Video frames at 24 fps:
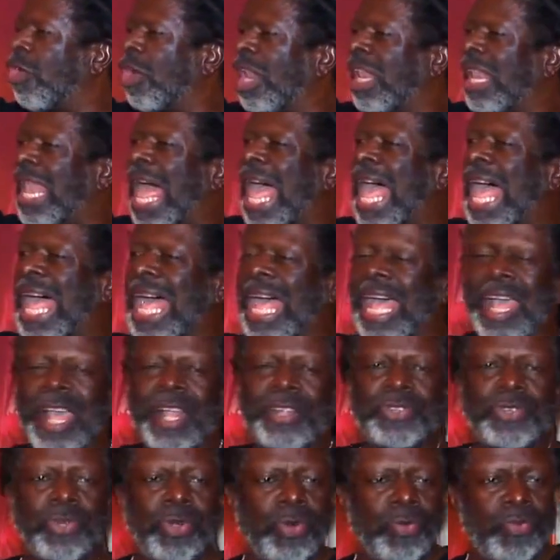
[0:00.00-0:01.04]
or a
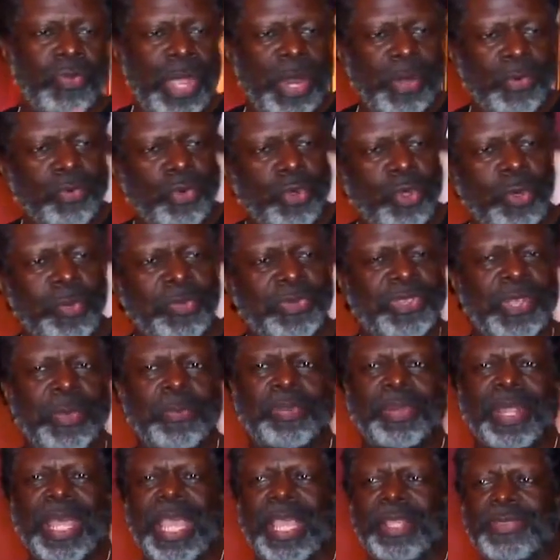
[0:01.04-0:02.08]
lodge or rent a room
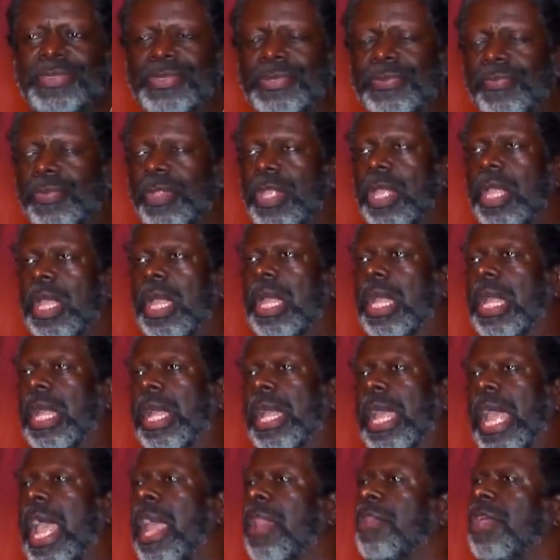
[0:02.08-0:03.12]
someplace,
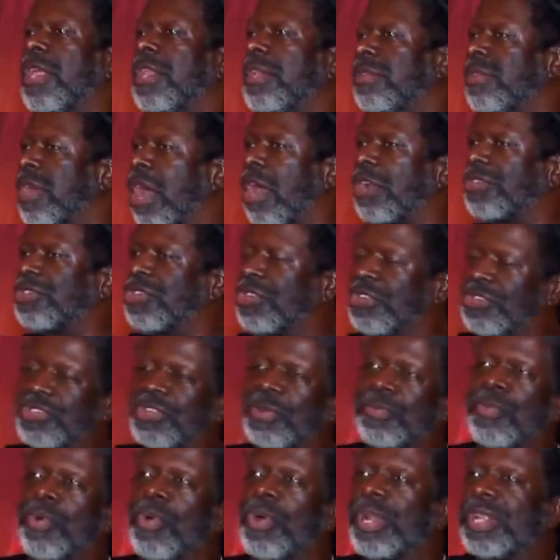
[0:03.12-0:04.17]
and then darshan is in
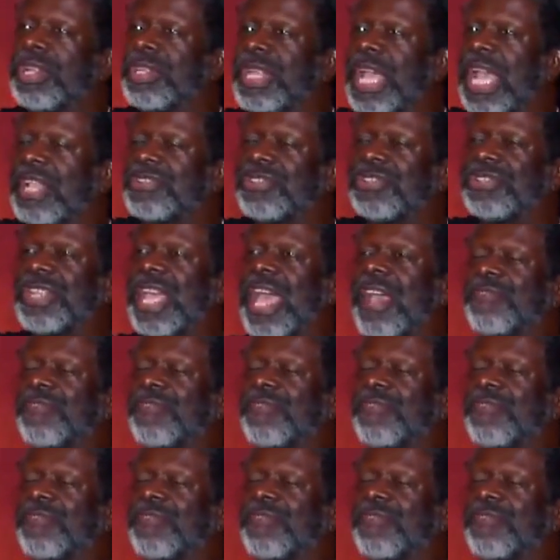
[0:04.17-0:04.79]
the morning, darshan in the